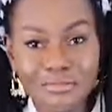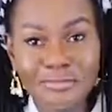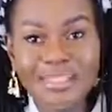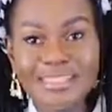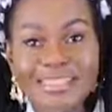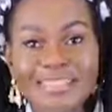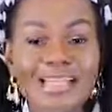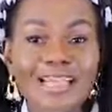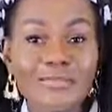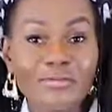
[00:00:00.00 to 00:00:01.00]
which is
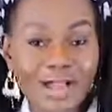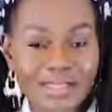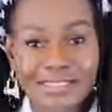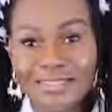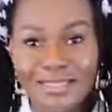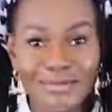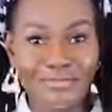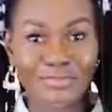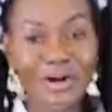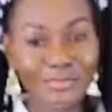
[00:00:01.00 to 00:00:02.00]
a fast
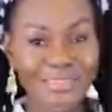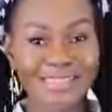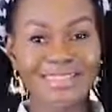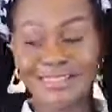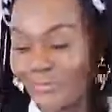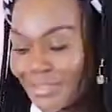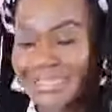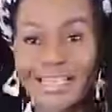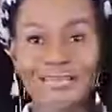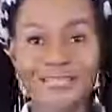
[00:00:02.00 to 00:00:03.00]
and prompt delivery
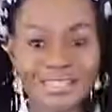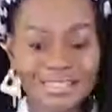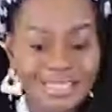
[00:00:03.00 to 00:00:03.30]
service,